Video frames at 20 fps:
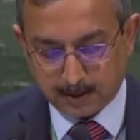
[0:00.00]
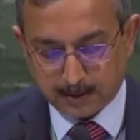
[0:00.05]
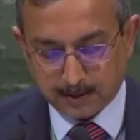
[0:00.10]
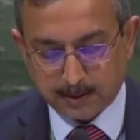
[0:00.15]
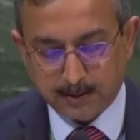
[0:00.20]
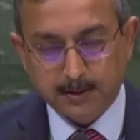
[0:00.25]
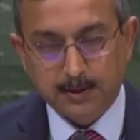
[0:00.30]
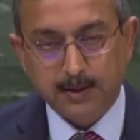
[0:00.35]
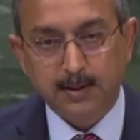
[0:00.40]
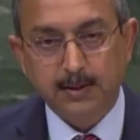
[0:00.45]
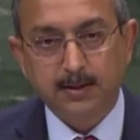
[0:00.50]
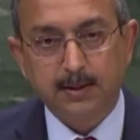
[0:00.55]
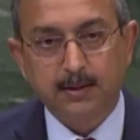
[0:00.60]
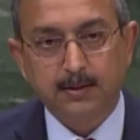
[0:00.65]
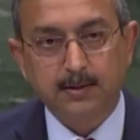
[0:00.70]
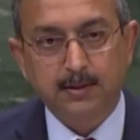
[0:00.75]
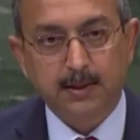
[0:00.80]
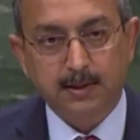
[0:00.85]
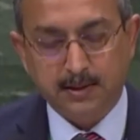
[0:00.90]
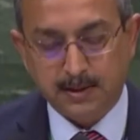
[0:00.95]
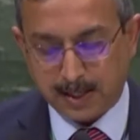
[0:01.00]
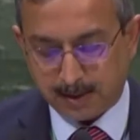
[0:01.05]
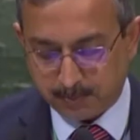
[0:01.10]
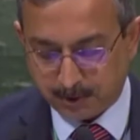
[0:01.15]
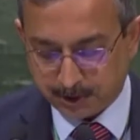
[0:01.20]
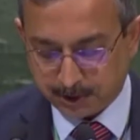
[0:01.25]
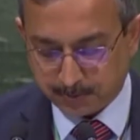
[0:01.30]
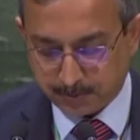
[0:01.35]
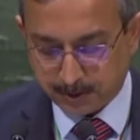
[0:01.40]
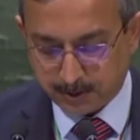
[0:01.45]
Since its
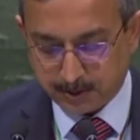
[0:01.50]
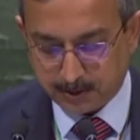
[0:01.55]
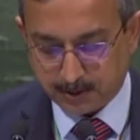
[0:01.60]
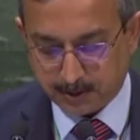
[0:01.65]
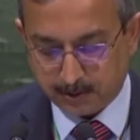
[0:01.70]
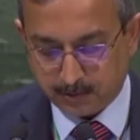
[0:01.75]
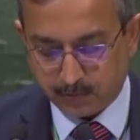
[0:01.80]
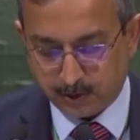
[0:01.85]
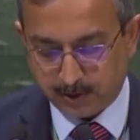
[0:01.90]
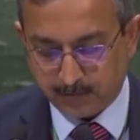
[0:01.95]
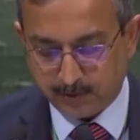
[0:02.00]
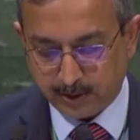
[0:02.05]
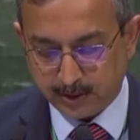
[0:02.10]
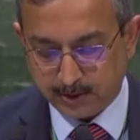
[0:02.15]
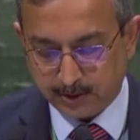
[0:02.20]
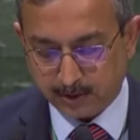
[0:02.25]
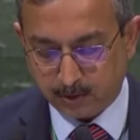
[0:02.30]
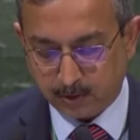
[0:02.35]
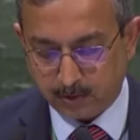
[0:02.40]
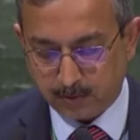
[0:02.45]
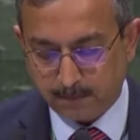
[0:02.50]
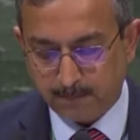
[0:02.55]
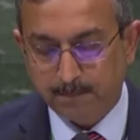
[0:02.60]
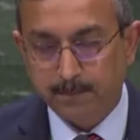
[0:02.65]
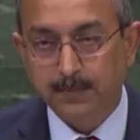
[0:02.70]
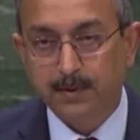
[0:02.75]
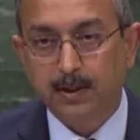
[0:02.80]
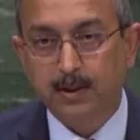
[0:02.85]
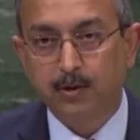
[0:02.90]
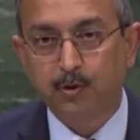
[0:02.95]
establishment 12 years ago,
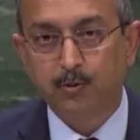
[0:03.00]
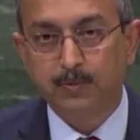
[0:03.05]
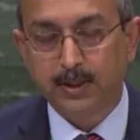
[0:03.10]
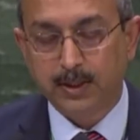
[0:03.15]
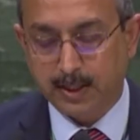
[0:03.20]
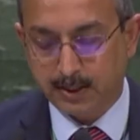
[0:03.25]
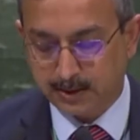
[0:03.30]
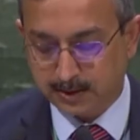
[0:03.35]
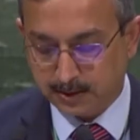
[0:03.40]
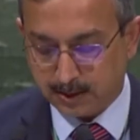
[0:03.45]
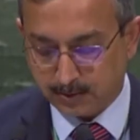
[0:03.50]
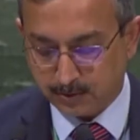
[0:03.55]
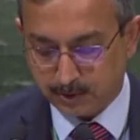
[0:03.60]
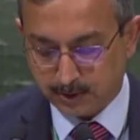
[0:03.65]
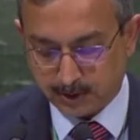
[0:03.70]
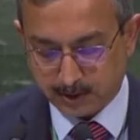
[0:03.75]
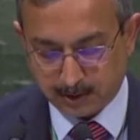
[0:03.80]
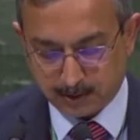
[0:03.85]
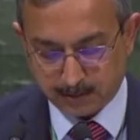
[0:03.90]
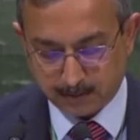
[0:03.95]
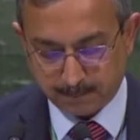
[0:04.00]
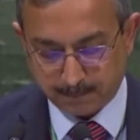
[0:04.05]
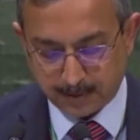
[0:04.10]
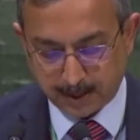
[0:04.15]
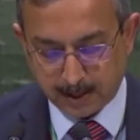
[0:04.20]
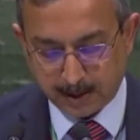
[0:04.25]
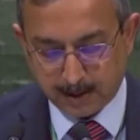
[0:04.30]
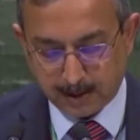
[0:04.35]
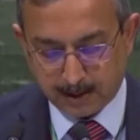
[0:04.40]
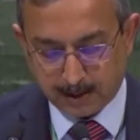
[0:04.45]
the Human Rights Council,
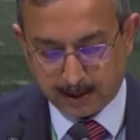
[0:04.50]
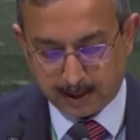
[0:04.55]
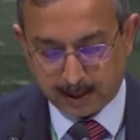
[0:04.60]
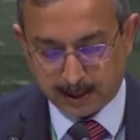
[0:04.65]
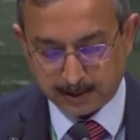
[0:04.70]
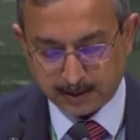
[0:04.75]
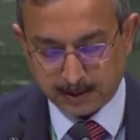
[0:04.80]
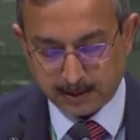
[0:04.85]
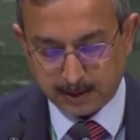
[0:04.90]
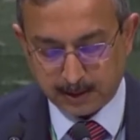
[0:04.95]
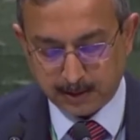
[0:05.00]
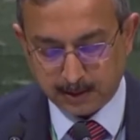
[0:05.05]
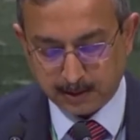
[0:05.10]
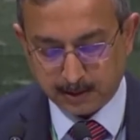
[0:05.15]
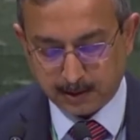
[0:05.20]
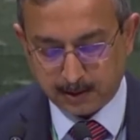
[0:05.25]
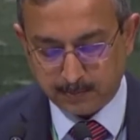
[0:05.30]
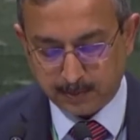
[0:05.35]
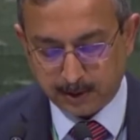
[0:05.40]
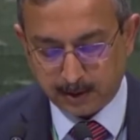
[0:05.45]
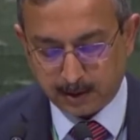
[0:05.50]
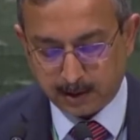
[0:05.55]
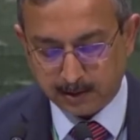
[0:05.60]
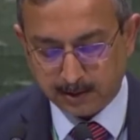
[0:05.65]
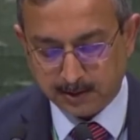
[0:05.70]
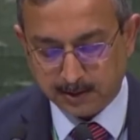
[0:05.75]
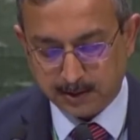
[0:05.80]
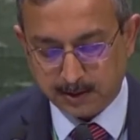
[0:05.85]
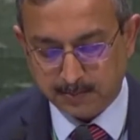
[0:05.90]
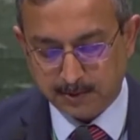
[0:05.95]
as the intergovernmental
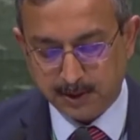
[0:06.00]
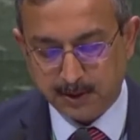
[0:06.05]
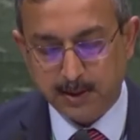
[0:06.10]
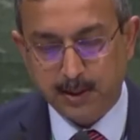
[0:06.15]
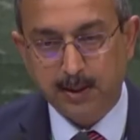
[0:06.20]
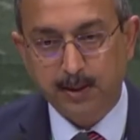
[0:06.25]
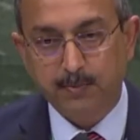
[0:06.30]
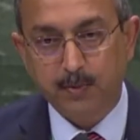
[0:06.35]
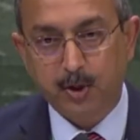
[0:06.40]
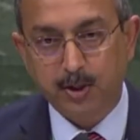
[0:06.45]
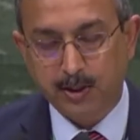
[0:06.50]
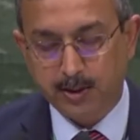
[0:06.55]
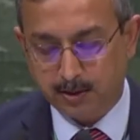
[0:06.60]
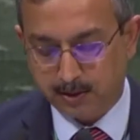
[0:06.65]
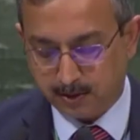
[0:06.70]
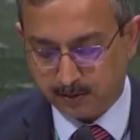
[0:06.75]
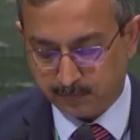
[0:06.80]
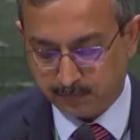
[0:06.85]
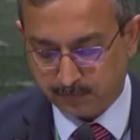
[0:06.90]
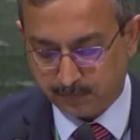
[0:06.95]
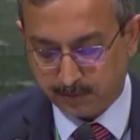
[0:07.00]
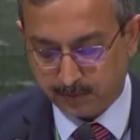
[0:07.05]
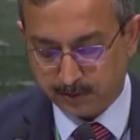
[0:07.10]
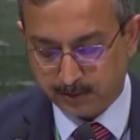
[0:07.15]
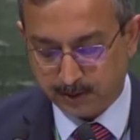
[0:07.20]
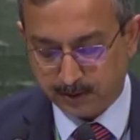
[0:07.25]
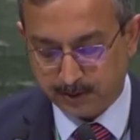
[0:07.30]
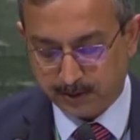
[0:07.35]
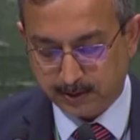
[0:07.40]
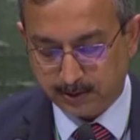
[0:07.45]
subsidiary body of
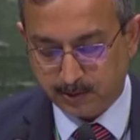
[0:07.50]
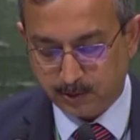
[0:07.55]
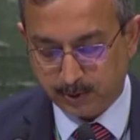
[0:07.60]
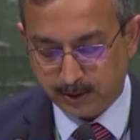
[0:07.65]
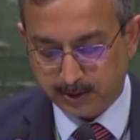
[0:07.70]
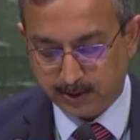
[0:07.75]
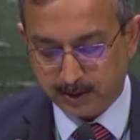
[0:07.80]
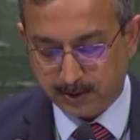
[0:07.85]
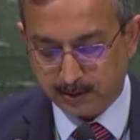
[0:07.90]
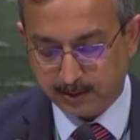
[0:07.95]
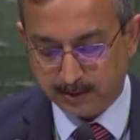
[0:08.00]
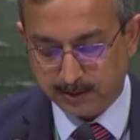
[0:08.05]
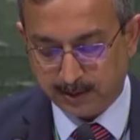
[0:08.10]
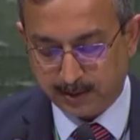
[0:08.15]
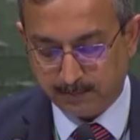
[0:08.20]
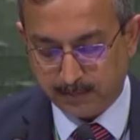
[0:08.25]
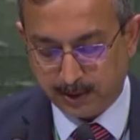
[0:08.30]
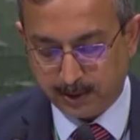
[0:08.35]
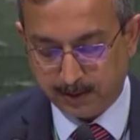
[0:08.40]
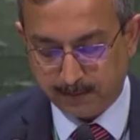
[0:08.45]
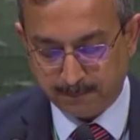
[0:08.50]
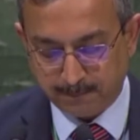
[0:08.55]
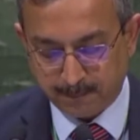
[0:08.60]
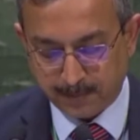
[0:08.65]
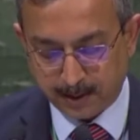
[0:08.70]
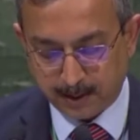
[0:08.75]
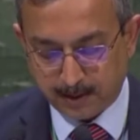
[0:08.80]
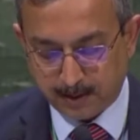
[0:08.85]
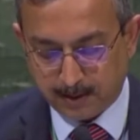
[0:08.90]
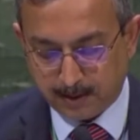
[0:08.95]
this UN General Assembly,
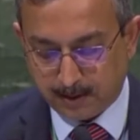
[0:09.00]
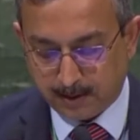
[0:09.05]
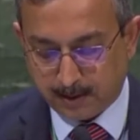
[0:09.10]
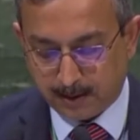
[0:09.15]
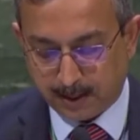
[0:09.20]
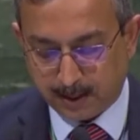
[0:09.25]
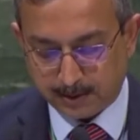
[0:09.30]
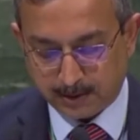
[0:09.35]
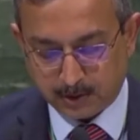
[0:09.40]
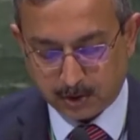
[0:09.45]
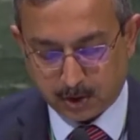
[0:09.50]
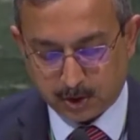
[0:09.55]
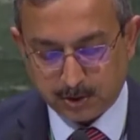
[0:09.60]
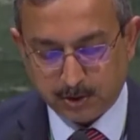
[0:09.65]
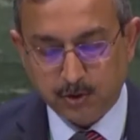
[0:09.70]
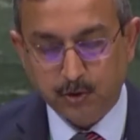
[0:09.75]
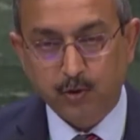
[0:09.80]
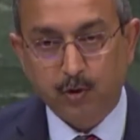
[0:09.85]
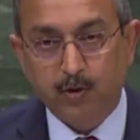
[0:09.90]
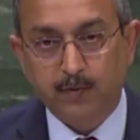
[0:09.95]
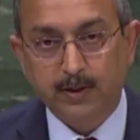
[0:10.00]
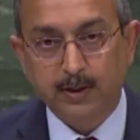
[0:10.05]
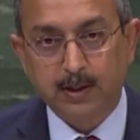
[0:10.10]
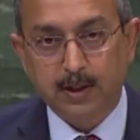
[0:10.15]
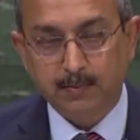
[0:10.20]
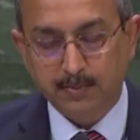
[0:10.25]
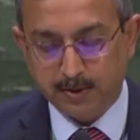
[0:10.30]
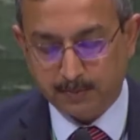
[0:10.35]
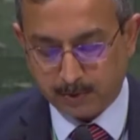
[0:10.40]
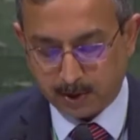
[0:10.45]
has sought to
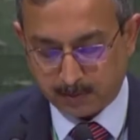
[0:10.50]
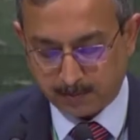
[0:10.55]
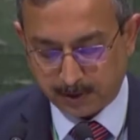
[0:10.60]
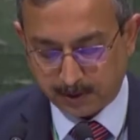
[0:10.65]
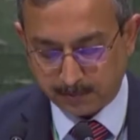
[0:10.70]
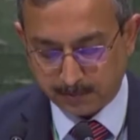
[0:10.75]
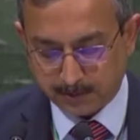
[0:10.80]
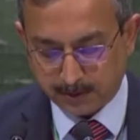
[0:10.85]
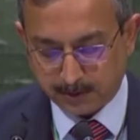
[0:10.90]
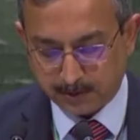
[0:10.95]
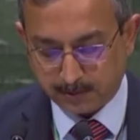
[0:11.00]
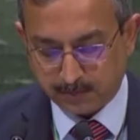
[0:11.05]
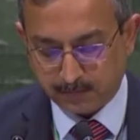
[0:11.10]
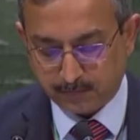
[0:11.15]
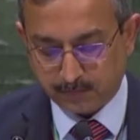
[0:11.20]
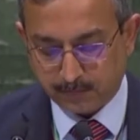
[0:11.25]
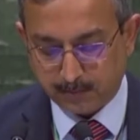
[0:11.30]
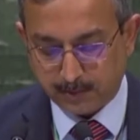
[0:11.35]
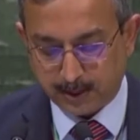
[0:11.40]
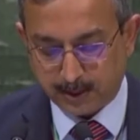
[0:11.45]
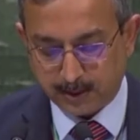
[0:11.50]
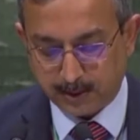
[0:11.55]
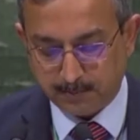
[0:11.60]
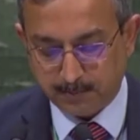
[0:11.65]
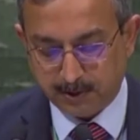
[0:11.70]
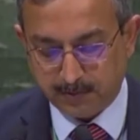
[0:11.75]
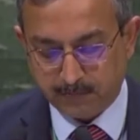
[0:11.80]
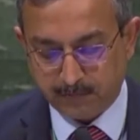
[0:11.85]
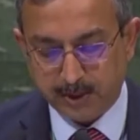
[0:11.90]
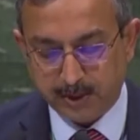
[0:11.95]
overcome the problems that had
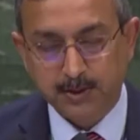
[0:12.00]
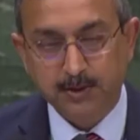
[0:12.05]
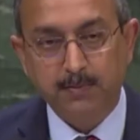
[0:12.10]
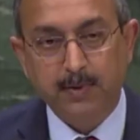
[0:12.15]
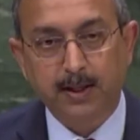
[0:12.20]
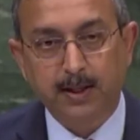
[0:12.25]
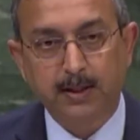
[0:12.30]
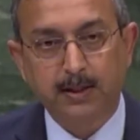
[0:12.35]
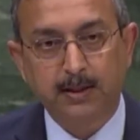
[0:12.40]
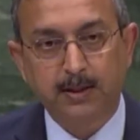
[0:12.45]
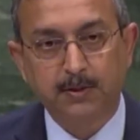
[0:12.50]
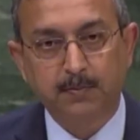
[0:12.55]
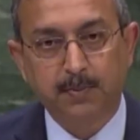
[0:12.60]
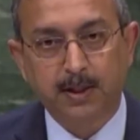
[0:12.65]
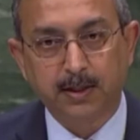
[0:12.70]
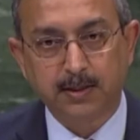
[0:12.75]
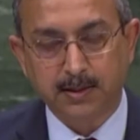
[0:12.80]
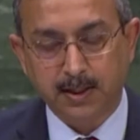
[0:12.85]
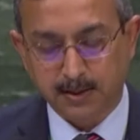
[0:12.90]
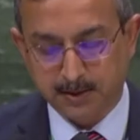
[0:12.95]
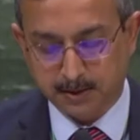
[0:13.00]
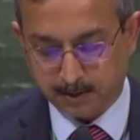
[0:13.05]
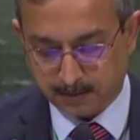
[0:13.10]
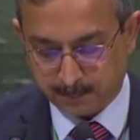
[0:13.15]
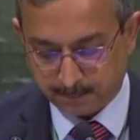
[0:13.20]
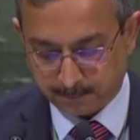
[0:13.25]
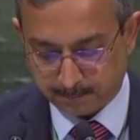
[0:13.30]
been faced by its predecessor.